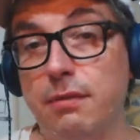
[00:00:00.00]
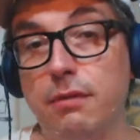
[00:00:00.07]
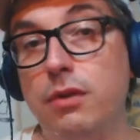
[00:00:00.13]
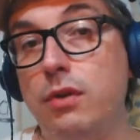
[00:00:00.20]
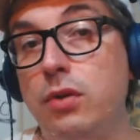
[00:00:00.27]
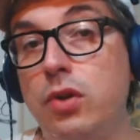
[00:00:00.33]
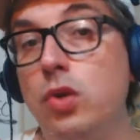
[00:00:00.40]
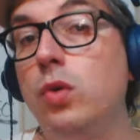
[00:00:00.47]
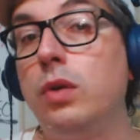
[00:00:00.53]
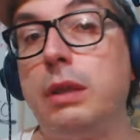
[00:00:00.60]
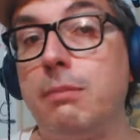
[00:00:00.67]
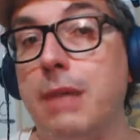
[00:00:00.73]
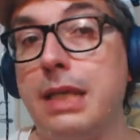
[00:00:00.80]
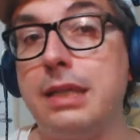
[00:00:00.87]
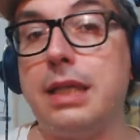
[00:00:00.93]
newly
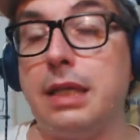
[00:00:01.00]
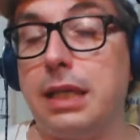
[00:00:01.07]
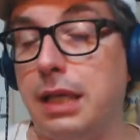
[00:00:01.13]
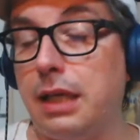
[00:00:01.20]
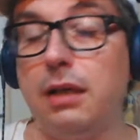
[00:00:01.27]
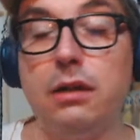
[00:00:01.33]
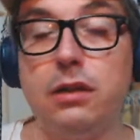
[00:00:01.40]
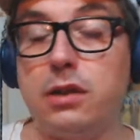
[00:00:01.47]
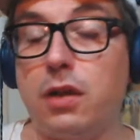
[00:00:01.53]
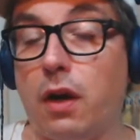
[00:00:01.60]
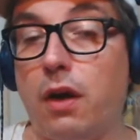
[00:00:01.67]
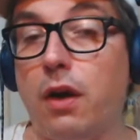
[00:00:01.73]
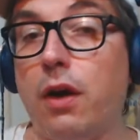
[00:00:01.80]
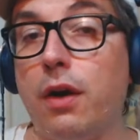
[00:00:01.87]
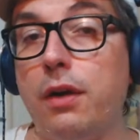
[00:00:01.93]
minted heel
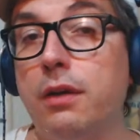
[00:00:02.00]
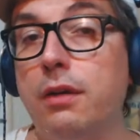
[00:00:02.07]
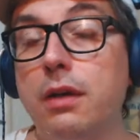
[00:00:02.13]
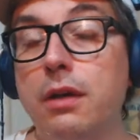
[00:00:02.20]
turn